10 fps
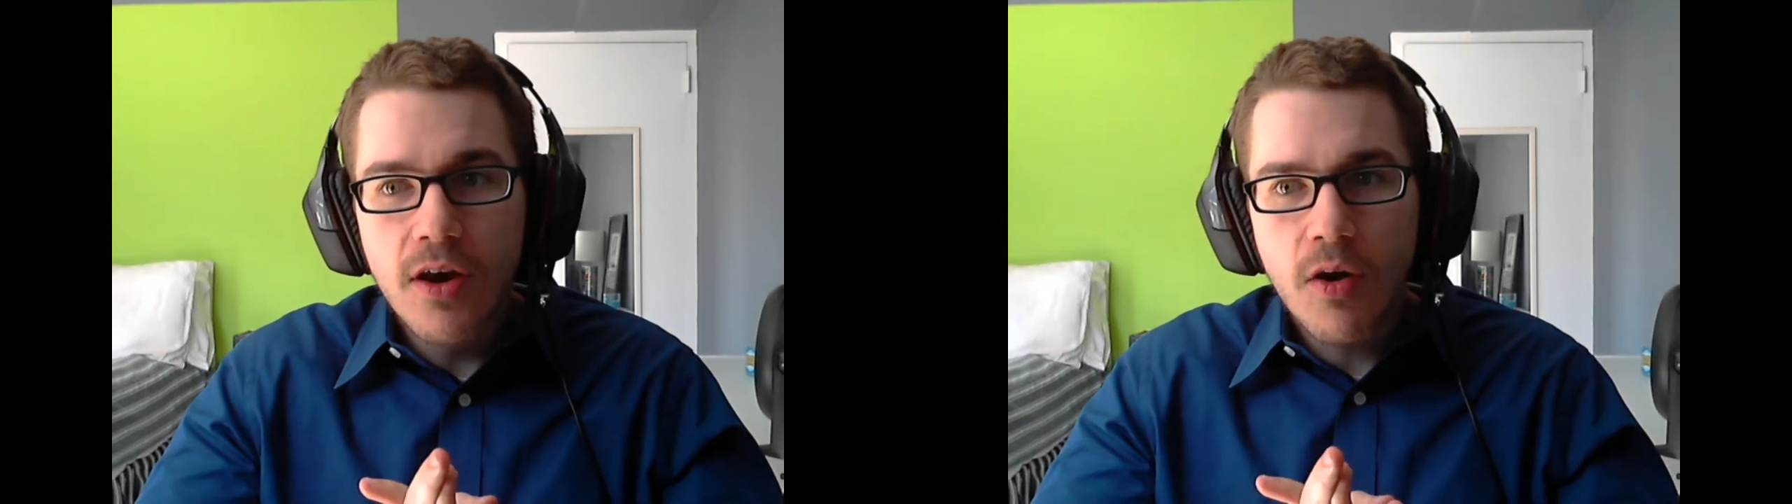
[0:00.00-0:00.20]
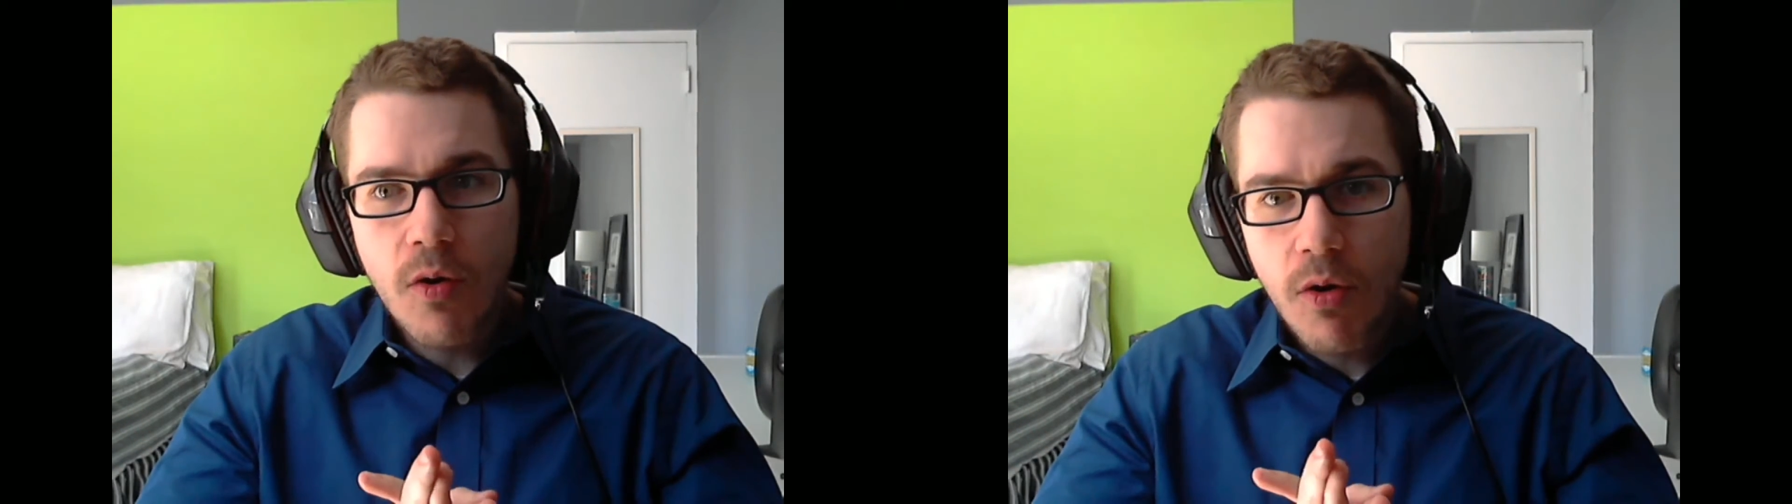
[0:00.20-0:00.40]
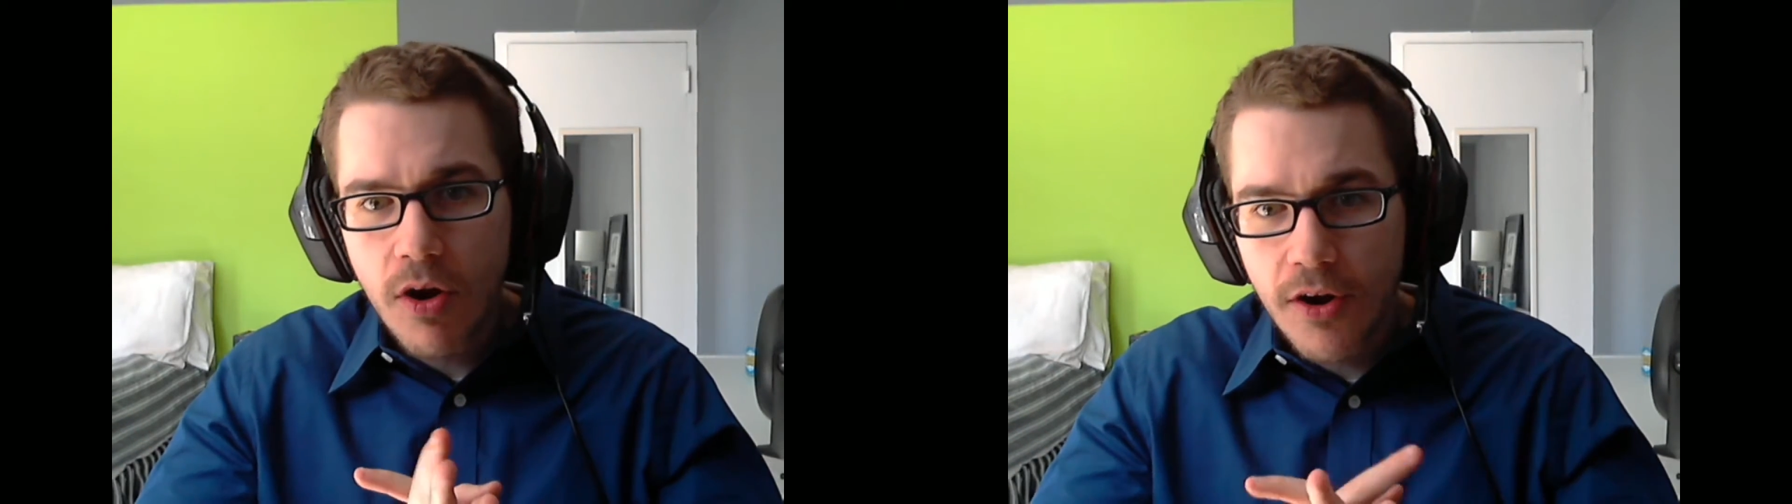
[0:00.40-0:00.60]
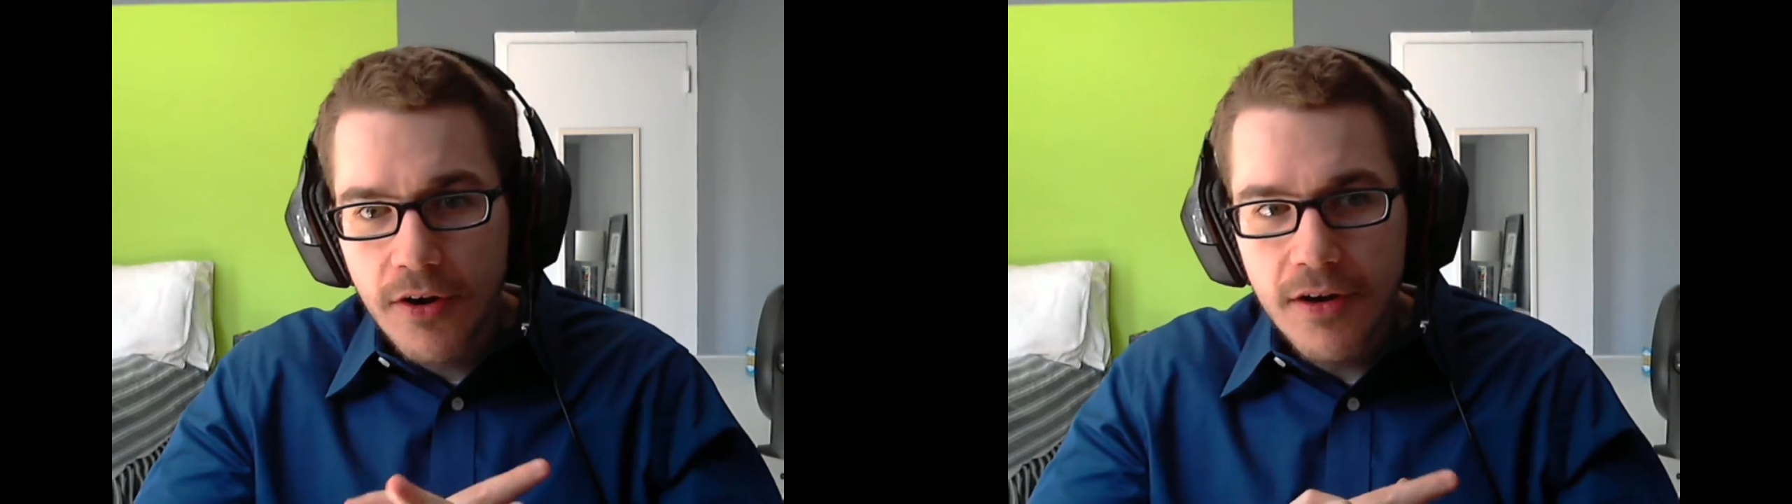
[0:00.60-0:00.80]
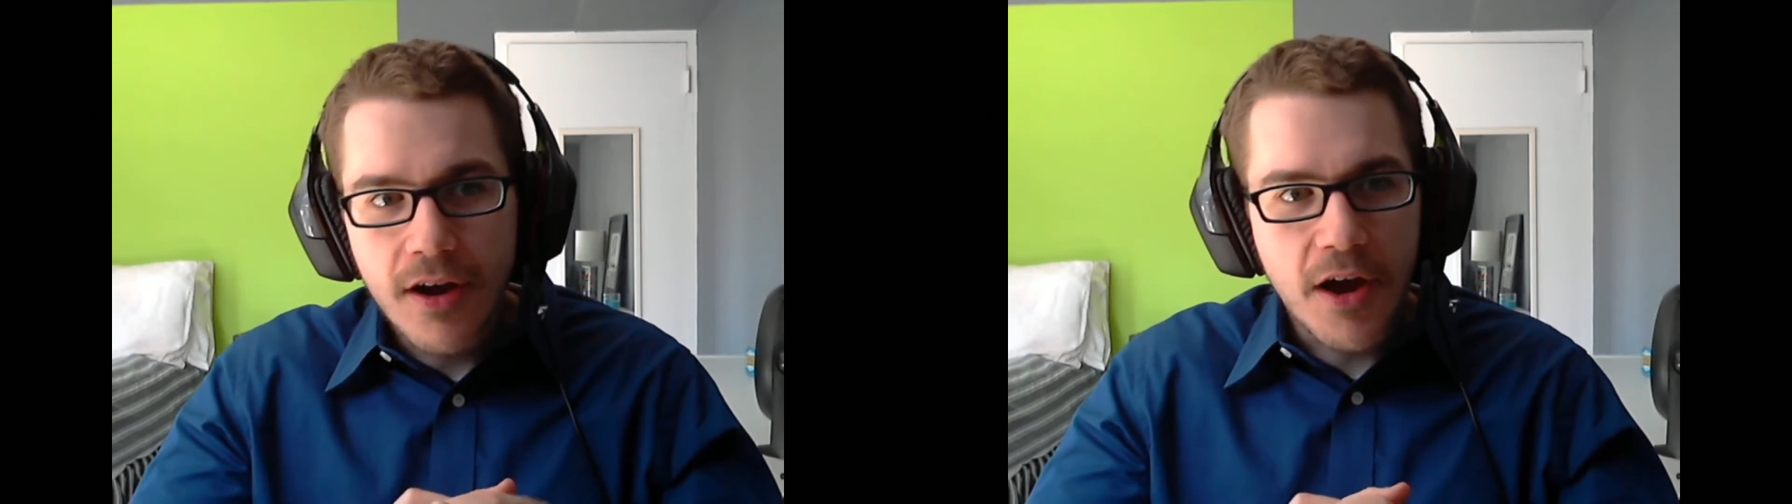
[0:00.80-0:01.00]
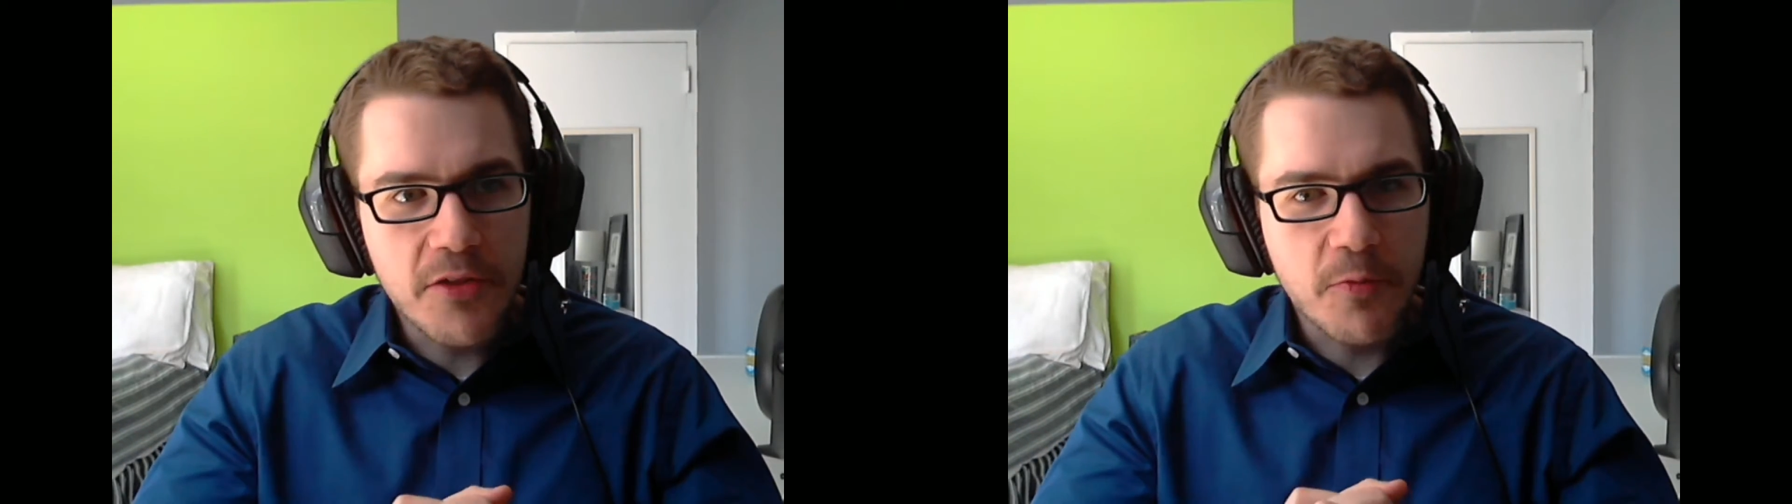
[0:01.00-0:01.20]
Or other